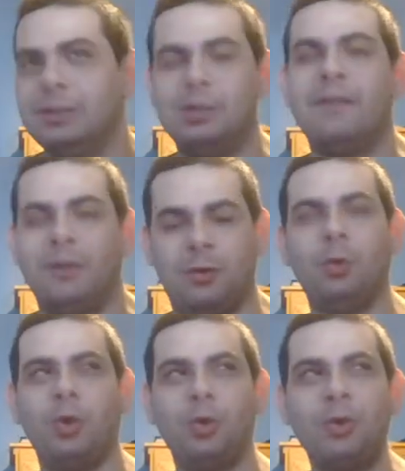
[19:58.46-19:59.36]
you have a
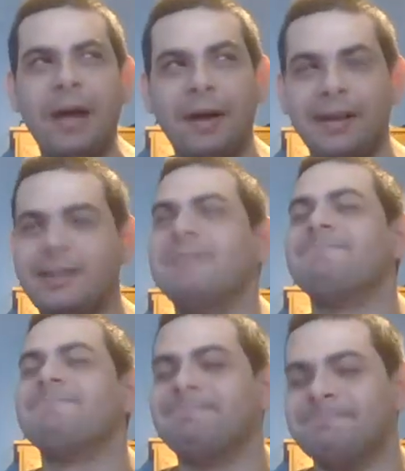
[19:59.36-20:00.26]
cool old grandma. It's like,
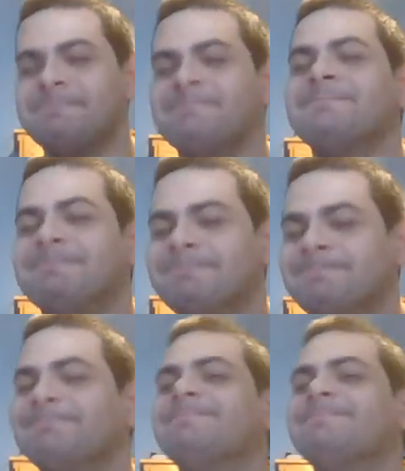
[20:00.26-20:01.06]
uh-huh,